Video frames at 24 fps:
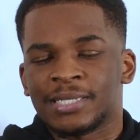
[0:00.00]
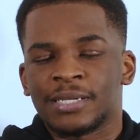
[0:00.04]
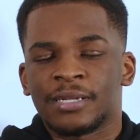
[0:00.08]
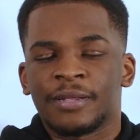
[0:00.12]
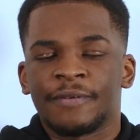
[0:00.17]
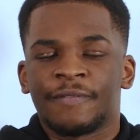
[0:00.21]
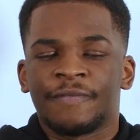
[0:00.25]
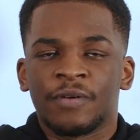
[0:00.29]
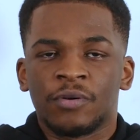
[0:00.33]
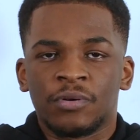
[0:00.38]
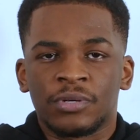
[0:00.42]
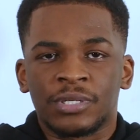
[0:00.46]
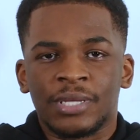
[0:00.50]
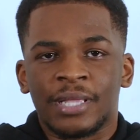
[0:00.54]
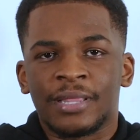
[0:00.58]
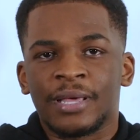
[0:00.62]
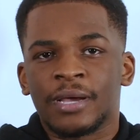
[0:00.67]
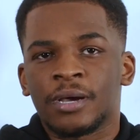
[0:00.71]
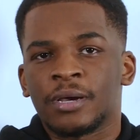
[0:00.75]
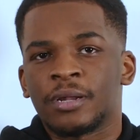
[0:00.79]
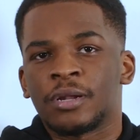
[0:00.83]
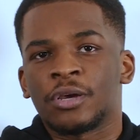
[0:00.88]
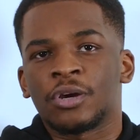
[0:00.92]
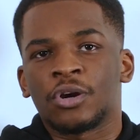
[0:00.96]
and it feels that
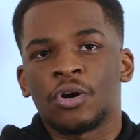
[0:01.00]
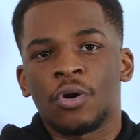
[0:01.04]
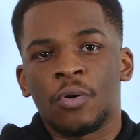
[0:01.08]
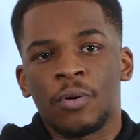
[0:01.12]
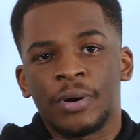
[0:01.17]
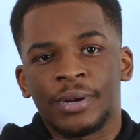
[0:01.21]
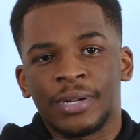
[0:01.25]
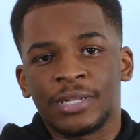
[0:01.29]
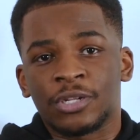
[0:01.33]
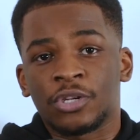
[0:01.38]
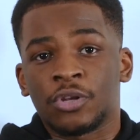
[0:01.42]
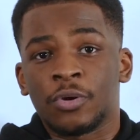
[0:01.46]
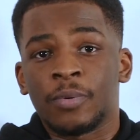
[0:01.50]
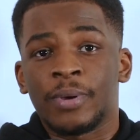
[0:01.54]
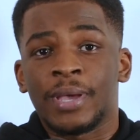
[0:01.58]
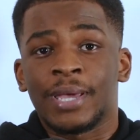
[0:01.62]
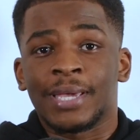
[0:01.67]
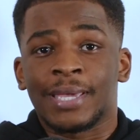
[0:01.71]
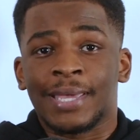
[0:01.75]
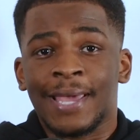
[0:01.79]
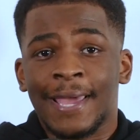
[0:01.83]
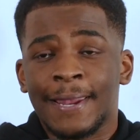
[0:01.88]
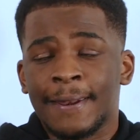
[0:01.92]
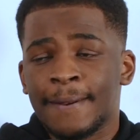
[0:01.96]
they're going to go on and do it
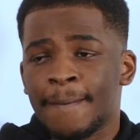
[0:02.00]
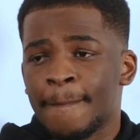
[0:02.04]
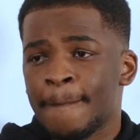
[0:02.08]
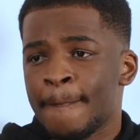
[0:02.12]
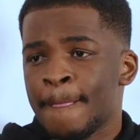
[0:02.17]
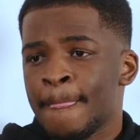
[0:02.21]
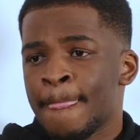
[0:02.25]
again.